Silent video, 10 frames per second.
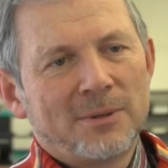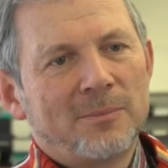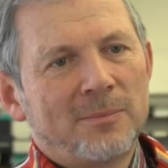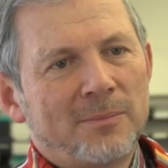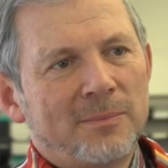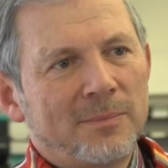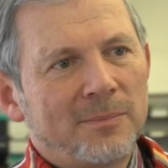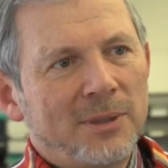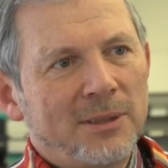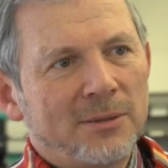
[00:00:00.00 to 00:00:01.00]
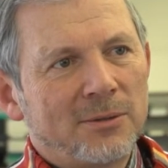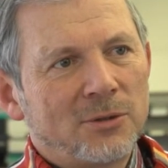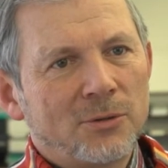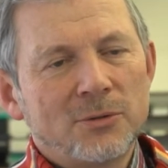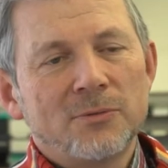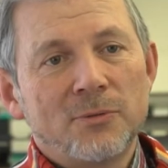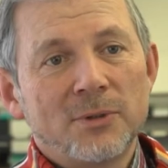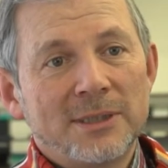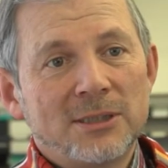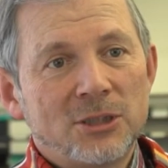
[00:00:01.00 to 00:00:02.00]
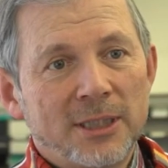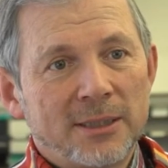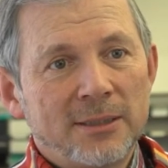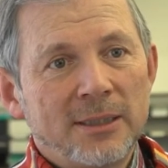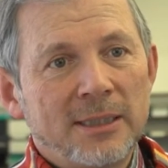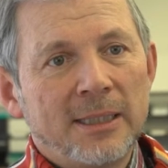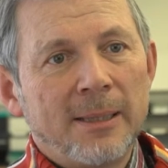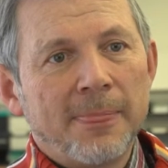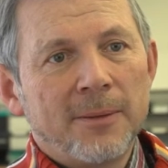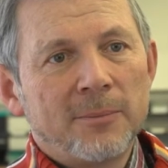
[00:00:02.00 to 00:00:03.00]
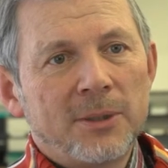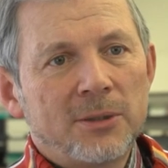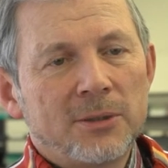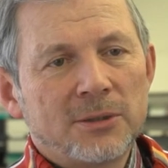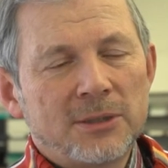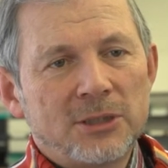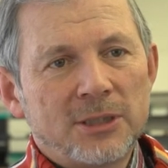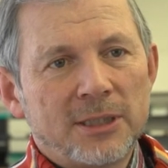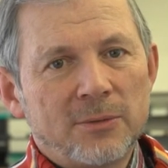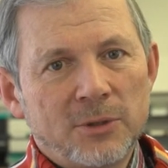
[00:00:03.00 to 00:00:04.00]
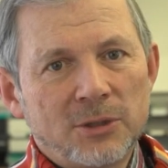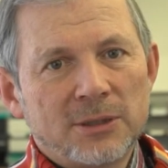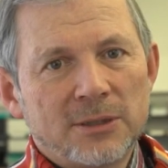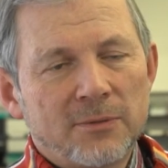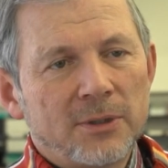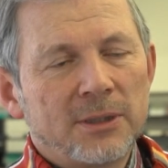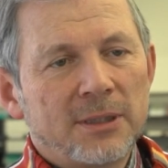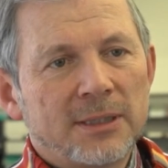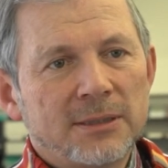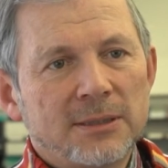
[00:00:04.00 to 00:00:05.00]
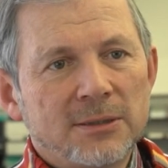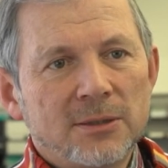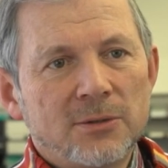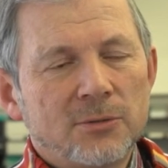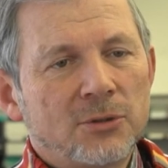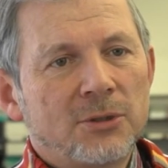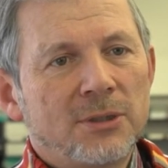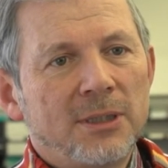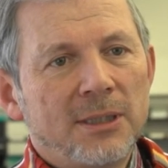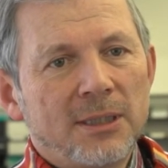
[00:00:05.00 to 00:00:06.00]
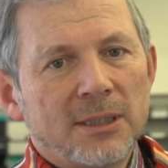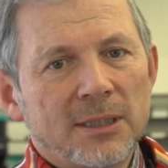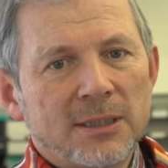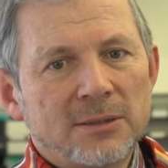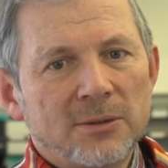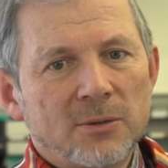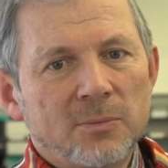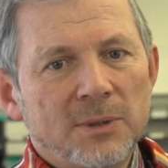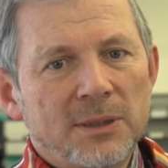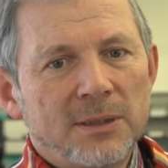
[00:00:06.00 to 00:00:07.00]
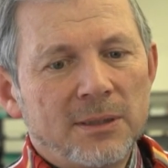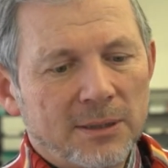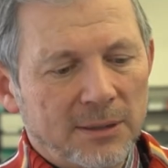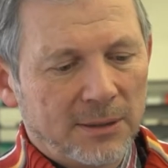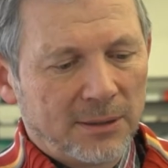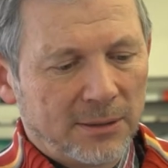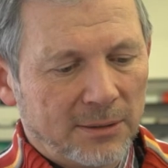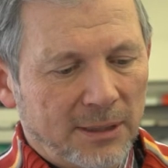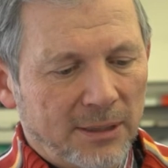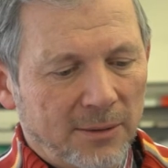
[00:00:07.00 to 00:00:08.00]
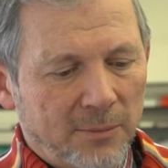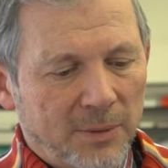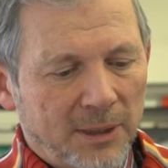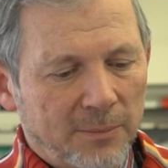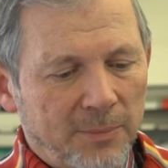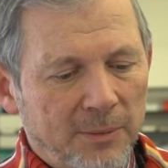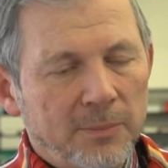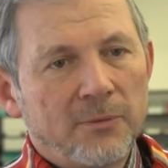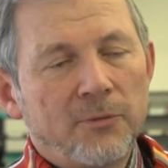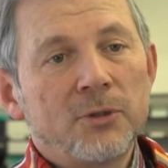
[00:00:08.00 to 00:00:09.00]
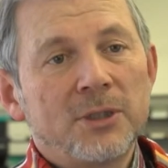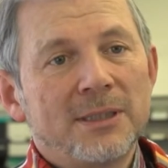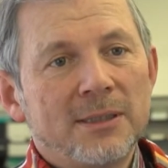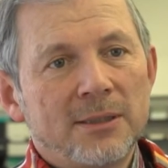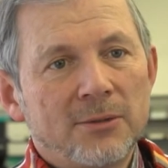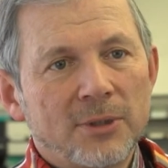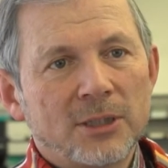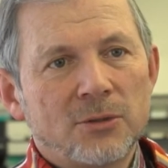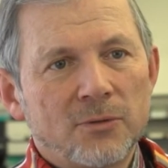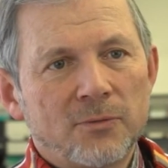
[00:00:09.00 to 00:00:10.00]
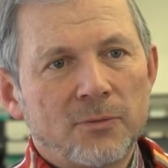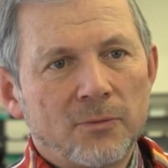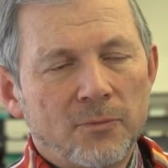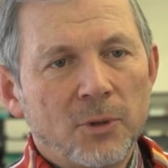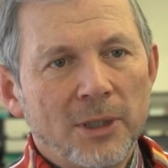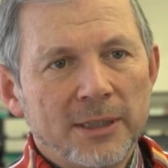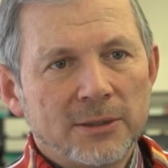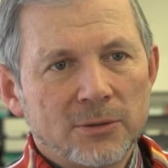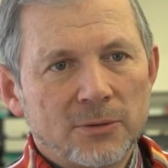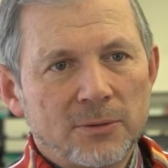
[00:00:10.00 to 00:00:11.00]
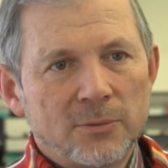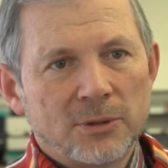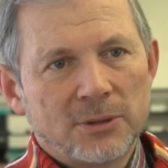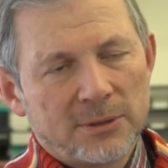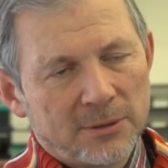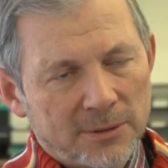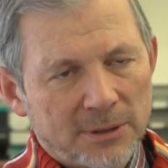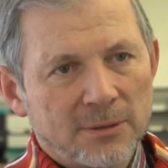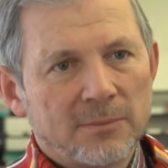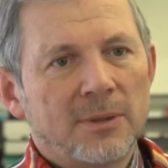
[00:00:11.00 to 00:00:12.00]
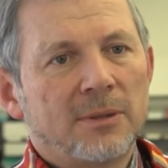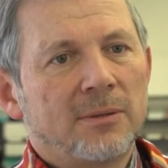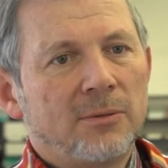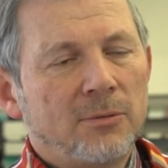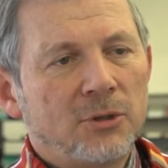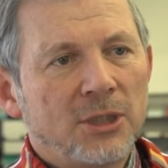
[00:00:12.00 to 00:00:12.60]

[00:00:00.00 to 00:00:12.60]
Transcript: uh, be chosen for this chair. Because the chair, which is a very nice institution, has not been uh, taken by people working in the direction of, of Morlet. So it was a, a, a new